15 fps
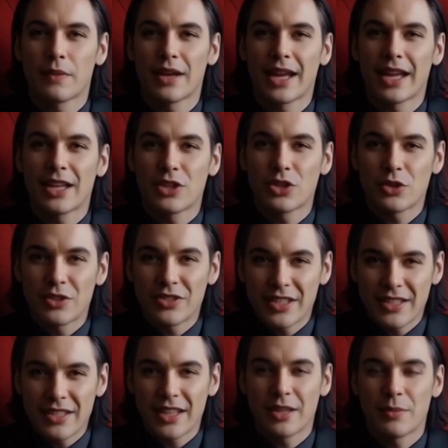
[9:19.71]
Angels
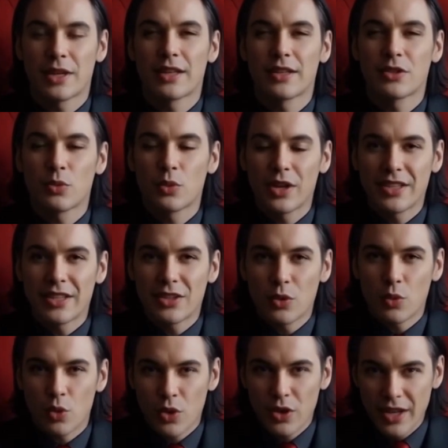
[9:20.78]
and Demons wasn't a
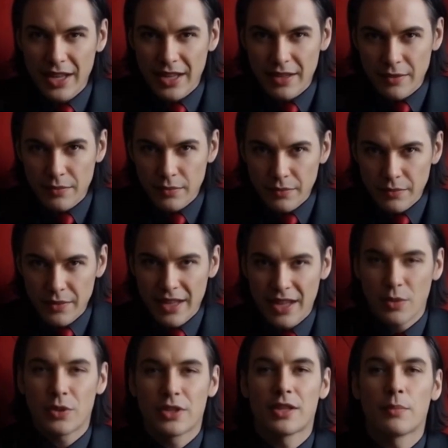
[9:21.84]
warning. It
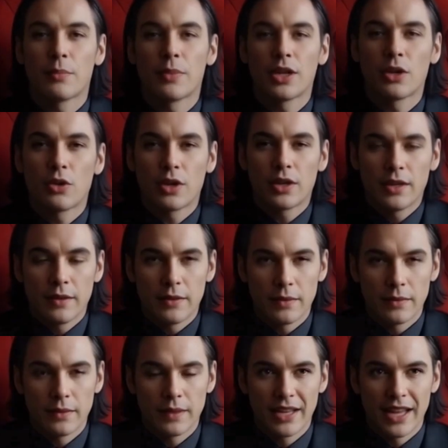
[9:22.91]
was a mirror.
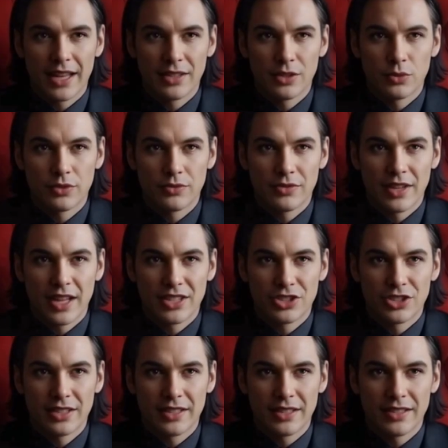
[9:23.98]
And the
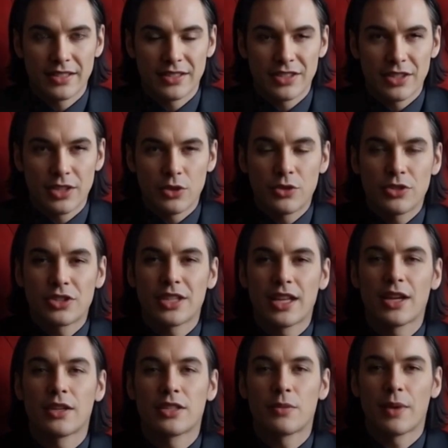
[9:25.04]
reflection still
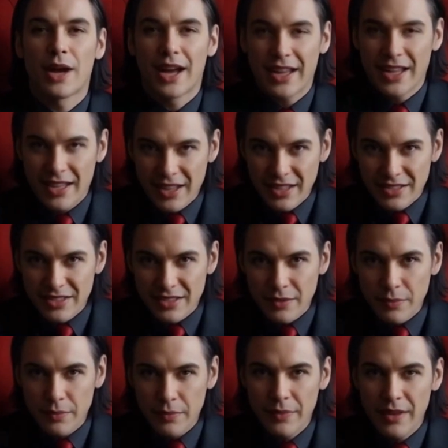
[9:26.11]
stares back at us.
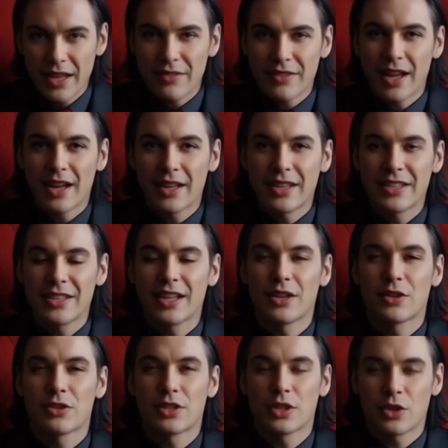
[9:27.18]
If that
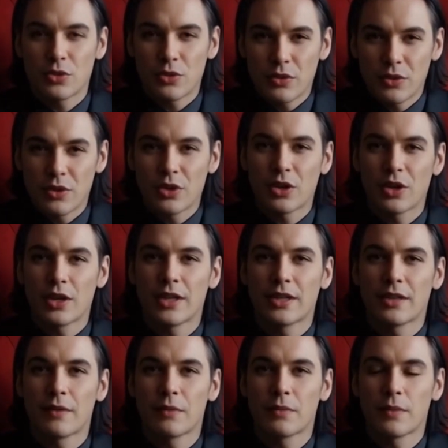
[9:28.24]
unsettled you, good.
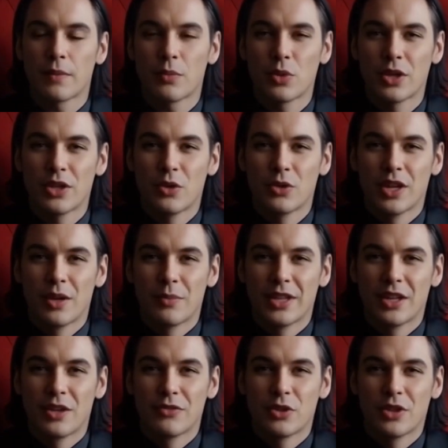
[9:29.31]
We don't come
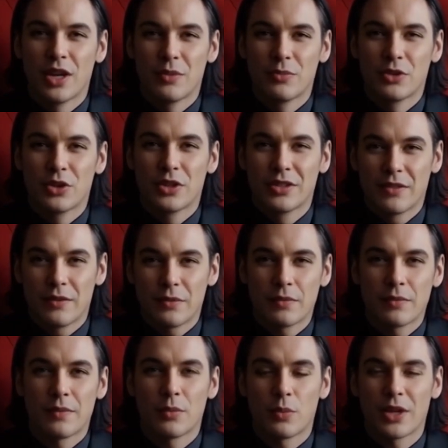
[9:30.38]
here for comfort.
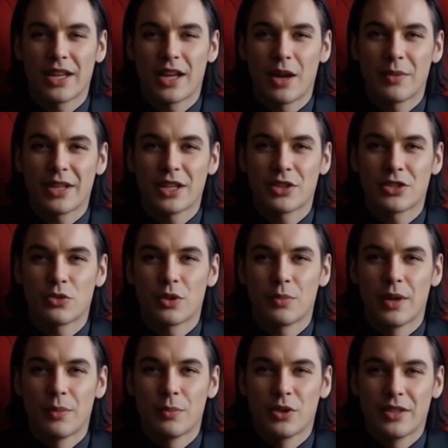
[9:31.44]
We come here to
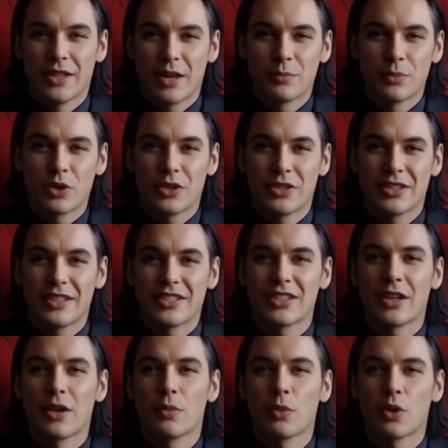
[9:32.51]
remember that books
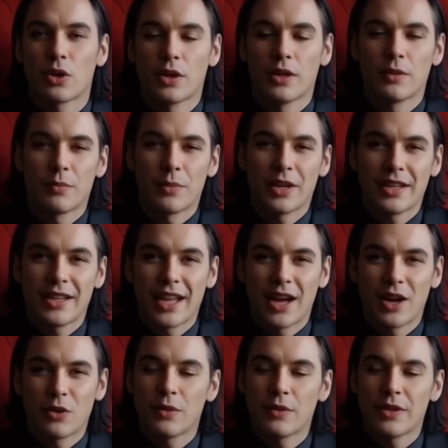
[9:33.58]
still burn, but
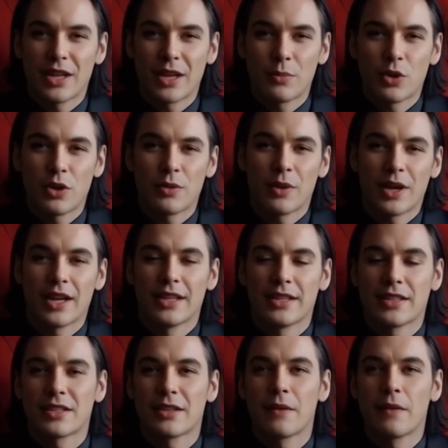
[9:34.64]
now they burn
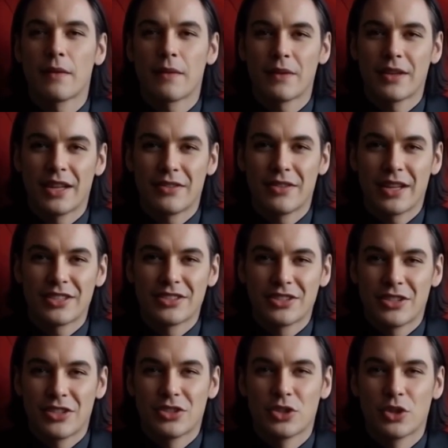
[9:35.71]
minds. If this
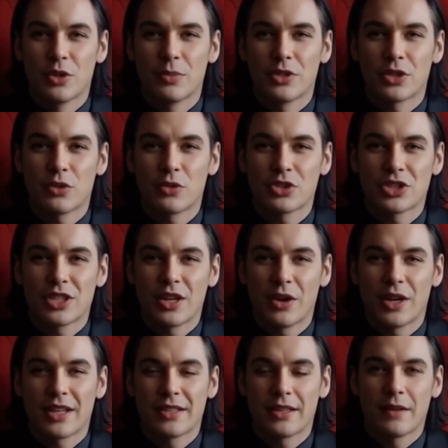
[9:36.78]
disturbed you, share
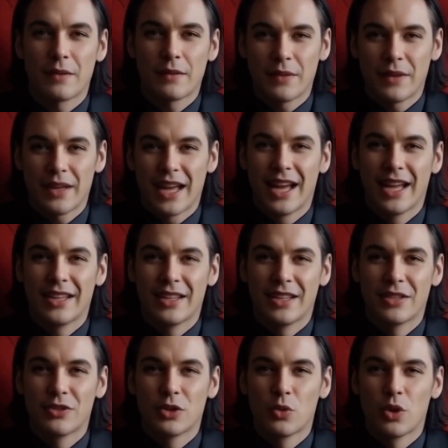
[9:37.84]
it. And
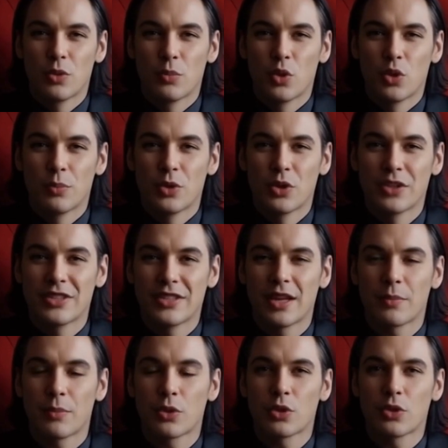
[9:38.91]
if you want more books
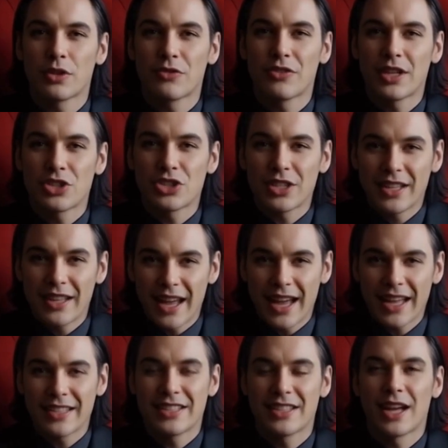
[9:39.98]
that blurred fiction
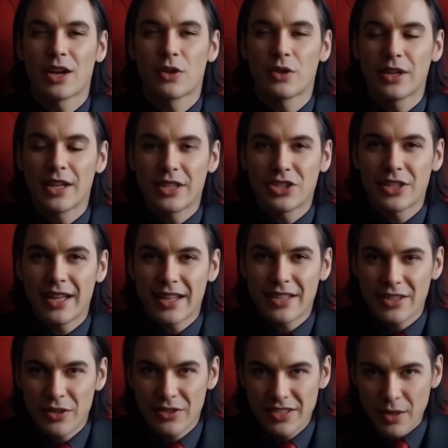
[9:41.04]
and sacrilege
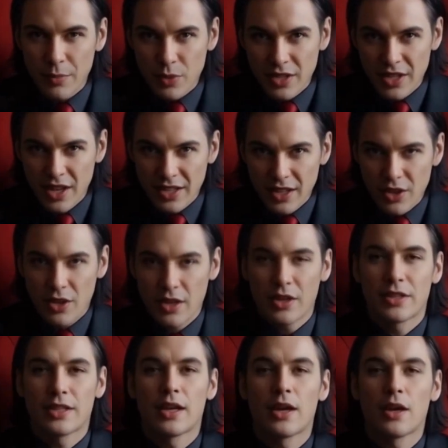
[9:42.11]
until someone got
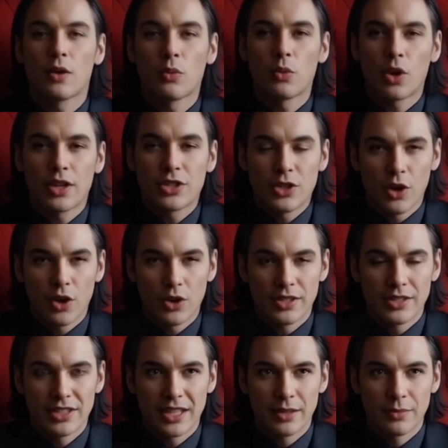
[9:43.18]
hurt, watch our
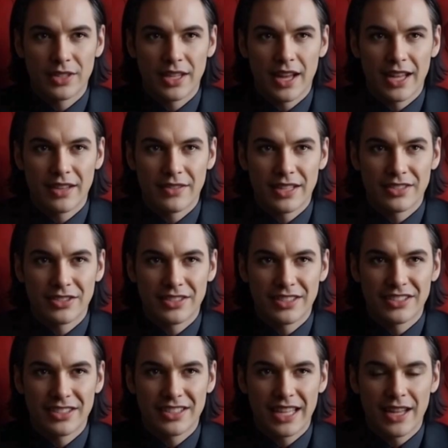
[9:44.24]
deep dive into the
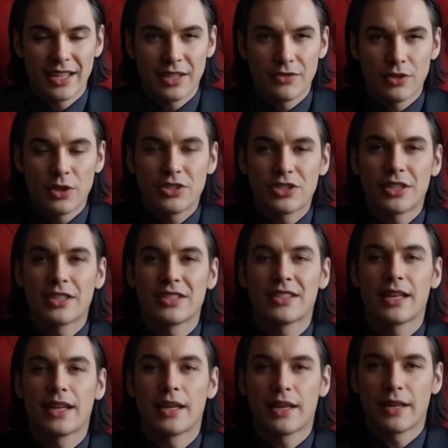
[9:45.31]
Satanic Verses,
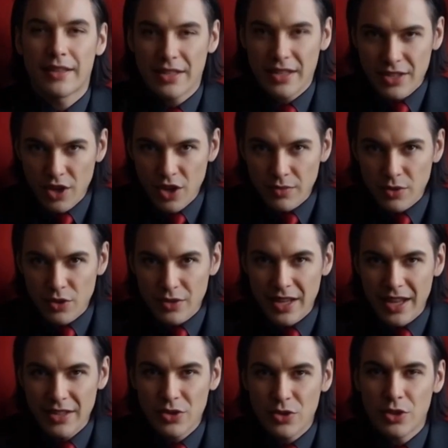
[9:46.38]
the novel
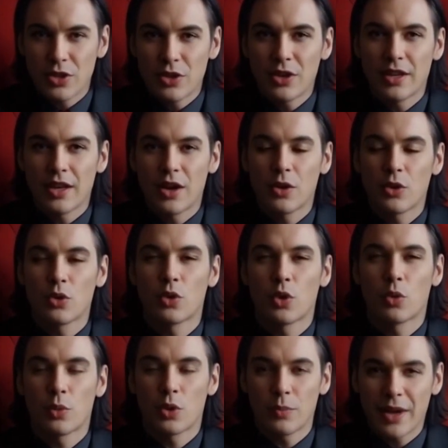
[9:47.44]
that triggered a
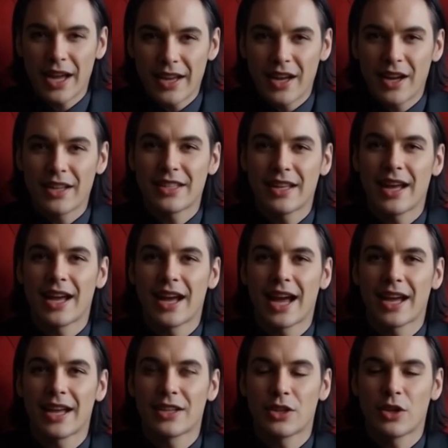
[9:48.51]
global manhunt
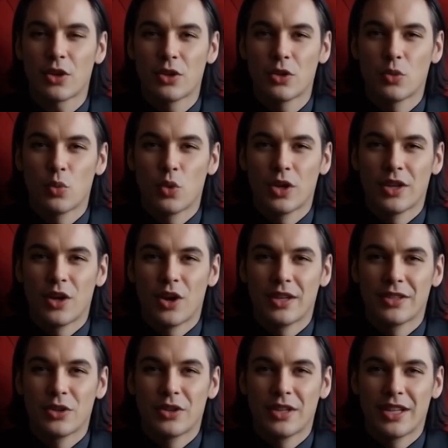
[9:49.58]
and turned one
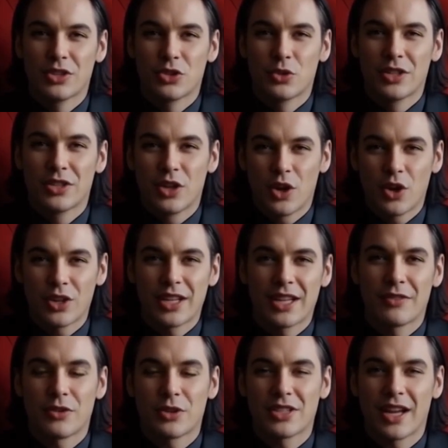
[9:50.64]
author into a target
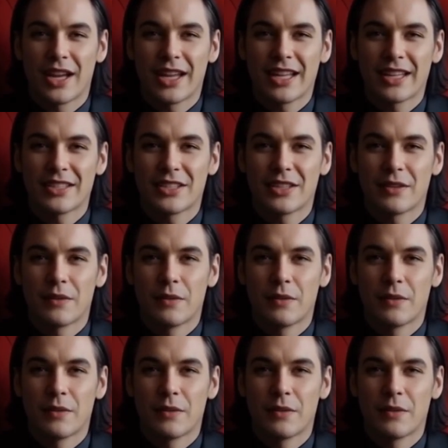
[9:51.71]
for decades.